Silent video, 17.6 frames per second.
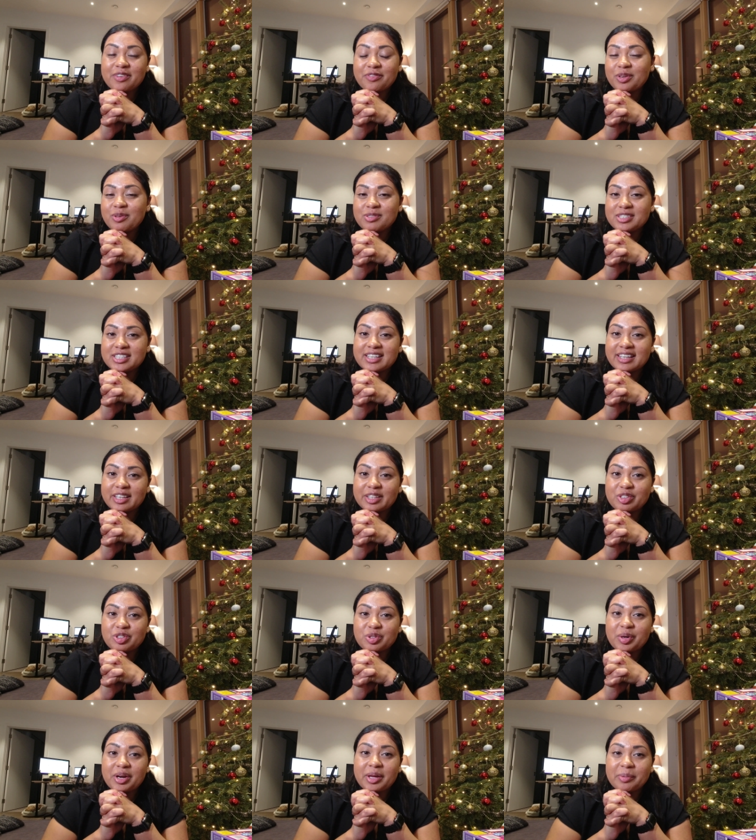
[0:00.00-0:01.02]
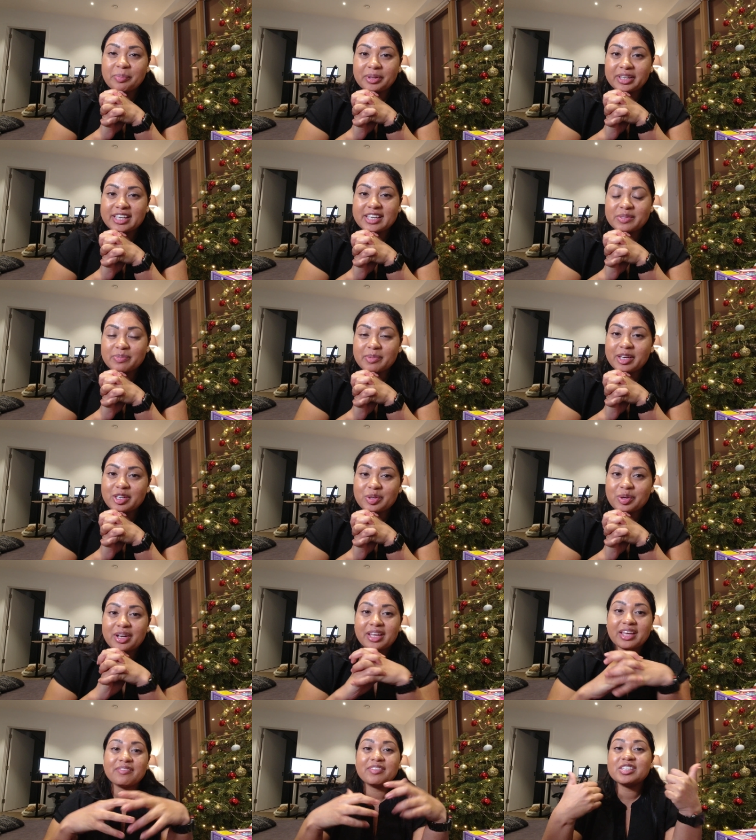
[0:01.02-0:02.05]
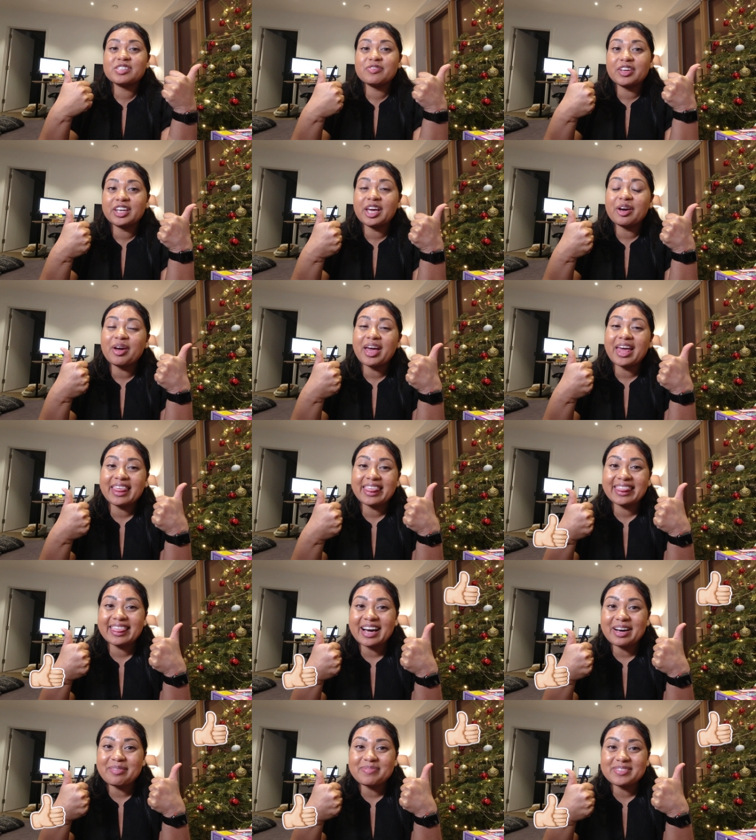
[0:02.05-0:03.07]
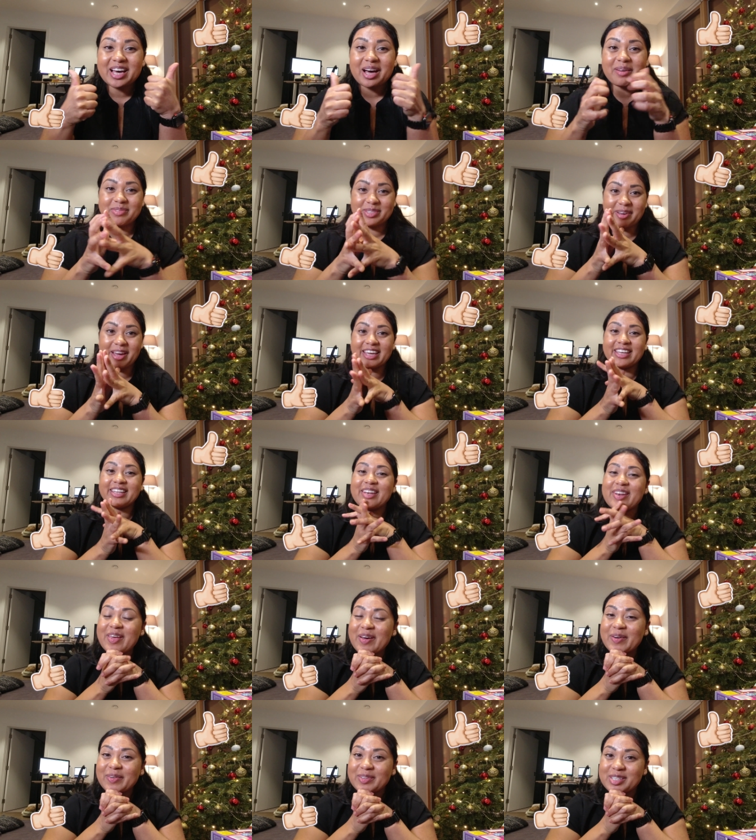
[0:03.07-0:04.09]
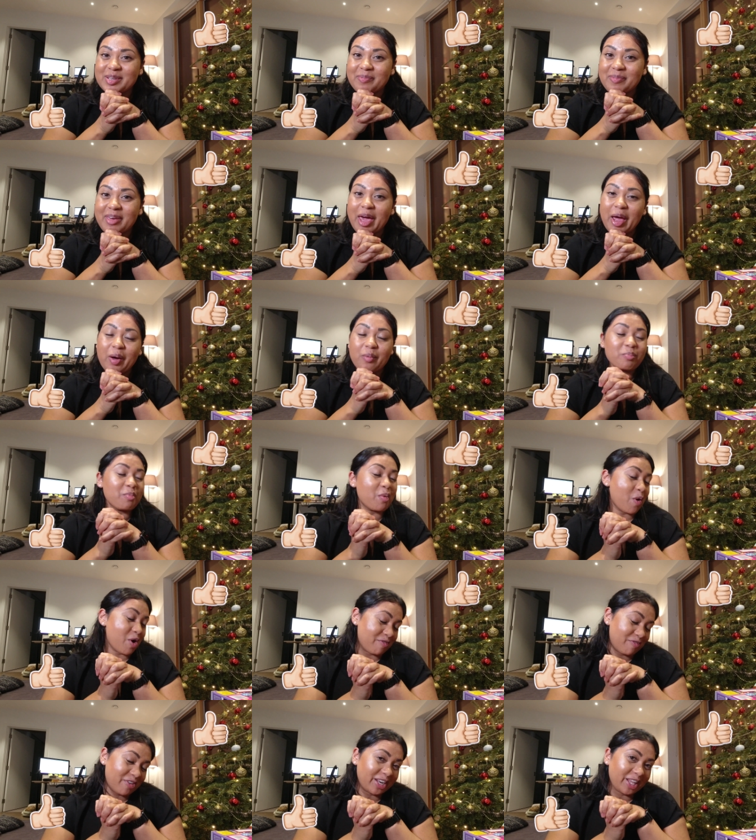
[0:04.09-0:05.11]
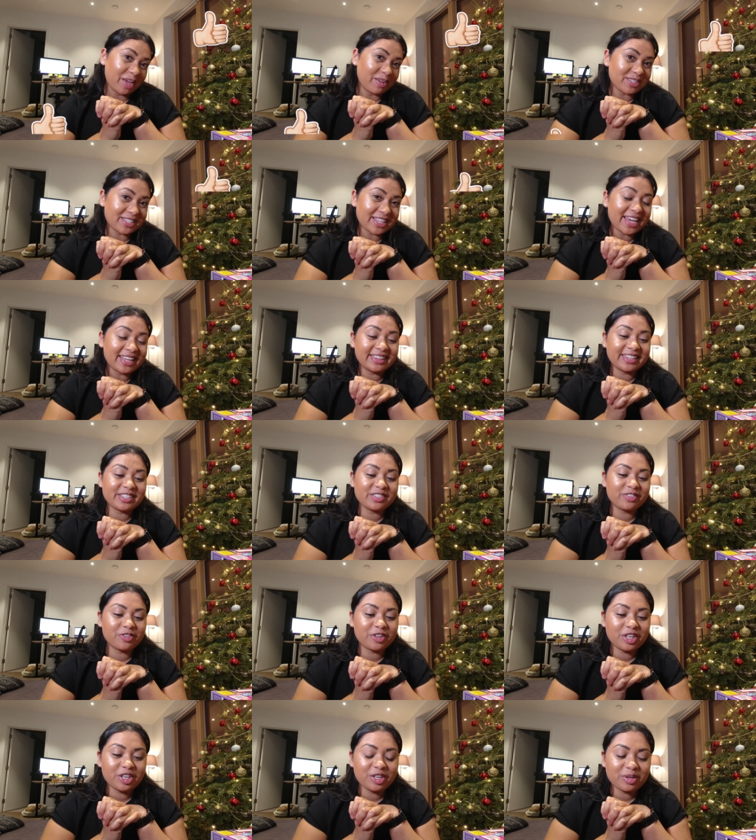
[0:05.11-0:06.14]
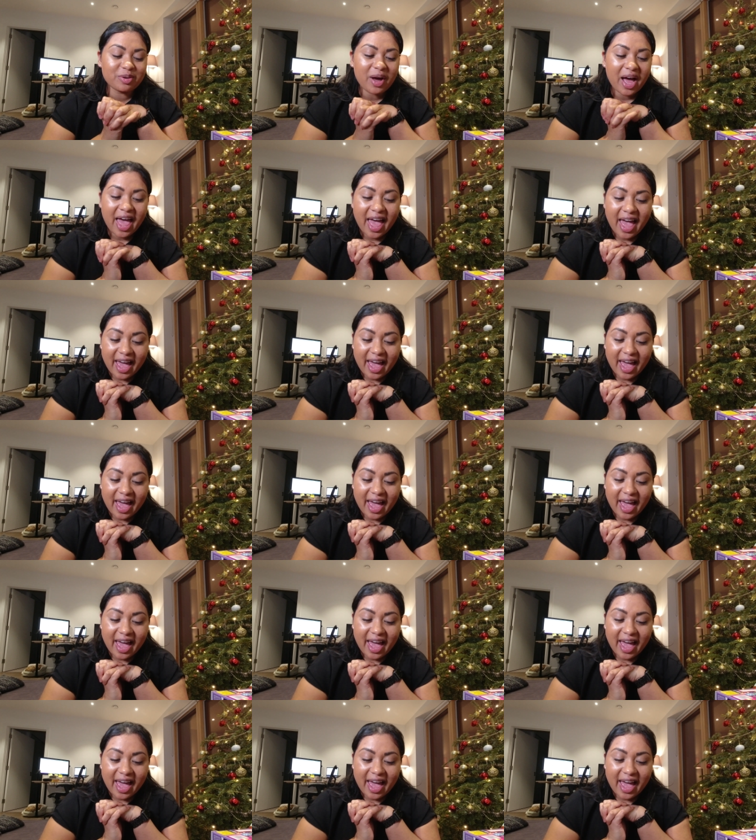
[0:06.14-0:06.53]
If you did enjoy it, please make sure to give this video a thumbs up so I know to make more videos like this for you.